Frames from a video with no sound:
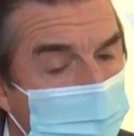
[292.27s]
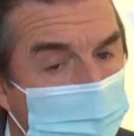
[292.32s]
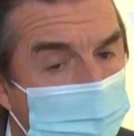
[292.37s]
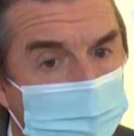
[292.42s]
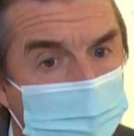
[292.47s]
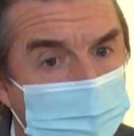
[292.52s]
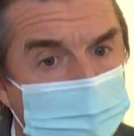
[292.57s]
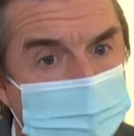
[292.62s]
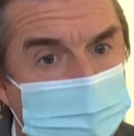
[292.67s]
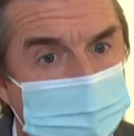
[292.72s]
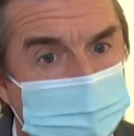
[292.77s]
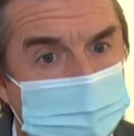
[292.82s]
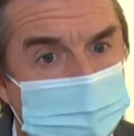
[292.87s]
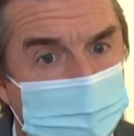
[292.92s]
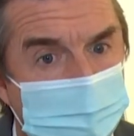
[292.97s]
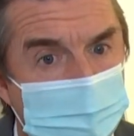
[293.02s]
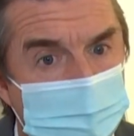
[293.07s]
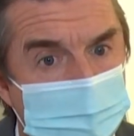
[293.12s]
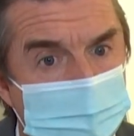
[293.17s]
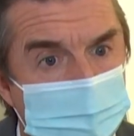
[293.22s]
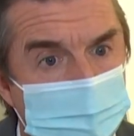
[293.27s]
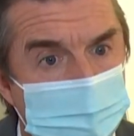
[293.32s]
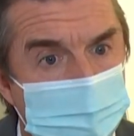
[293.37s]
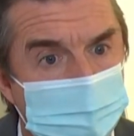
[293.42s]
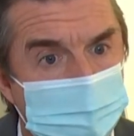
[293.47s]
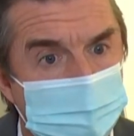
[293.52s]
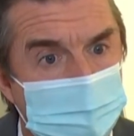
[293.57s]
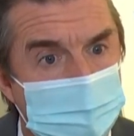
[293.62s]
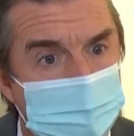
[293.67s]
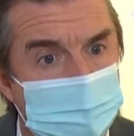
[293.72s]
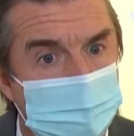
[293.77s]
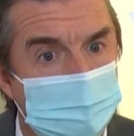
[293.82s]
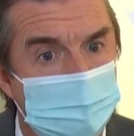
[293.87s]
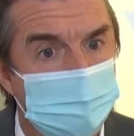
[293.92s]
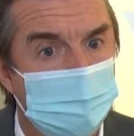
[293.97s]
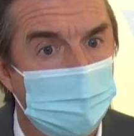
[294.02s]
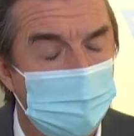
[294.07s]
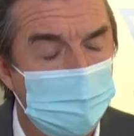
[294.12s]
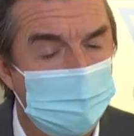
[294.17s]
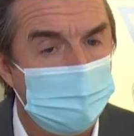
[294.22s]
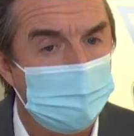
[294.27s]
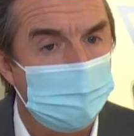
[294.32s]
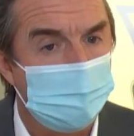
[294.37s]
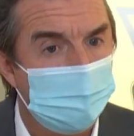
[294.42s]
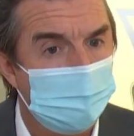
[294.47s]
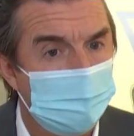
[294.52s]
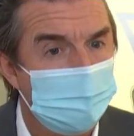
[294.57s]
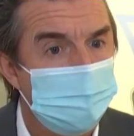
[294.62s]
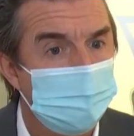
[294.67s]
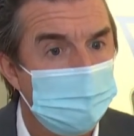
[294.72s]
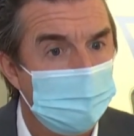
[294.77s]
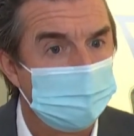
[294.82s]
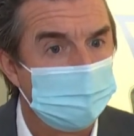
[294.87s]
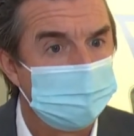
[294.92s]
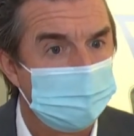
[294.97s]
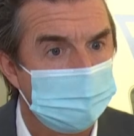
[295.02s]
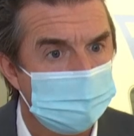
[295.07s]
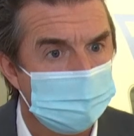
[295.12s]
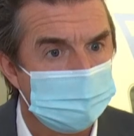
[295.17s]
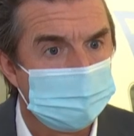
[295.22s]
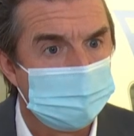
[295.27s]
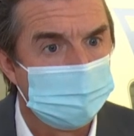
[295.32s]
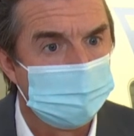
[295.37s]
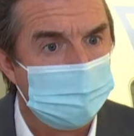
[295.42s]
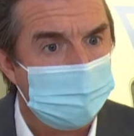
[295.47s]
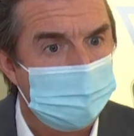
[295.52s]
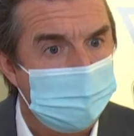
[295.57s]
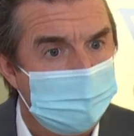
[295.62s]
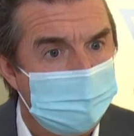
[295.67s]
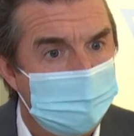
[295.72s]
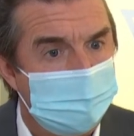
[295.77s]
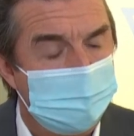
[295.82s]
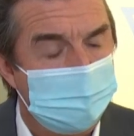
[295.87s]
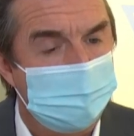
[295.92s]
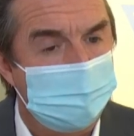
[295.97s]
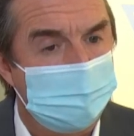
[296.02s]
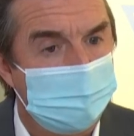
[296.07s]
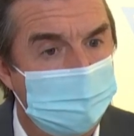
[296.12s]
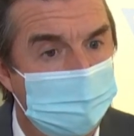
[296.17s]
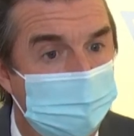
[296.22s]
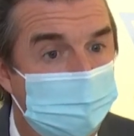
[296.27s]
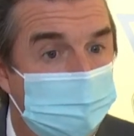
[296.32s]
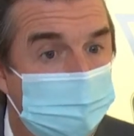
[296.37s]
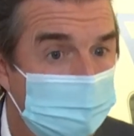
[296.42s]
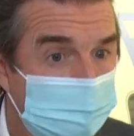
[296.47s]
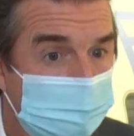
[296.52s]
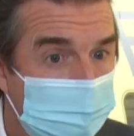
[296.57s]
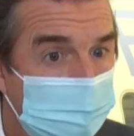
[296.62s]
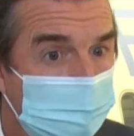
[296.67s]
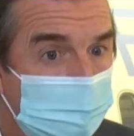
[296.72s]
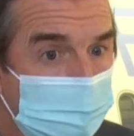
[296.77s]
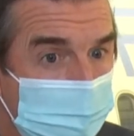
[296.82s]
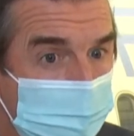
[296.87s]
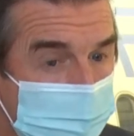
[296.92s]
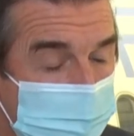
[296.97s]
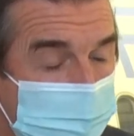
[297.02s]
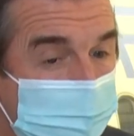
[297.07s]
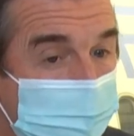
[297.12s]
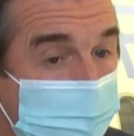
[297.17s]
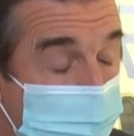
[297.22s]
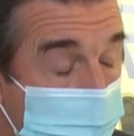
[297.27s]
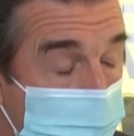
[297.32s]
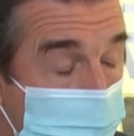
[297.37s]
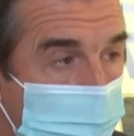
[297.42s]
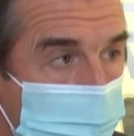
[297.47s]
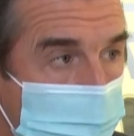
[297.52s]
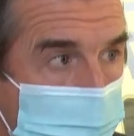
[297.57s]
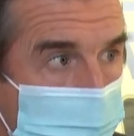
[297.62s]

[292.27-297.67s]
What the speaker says: the business aviation. And how important also 13 orders this year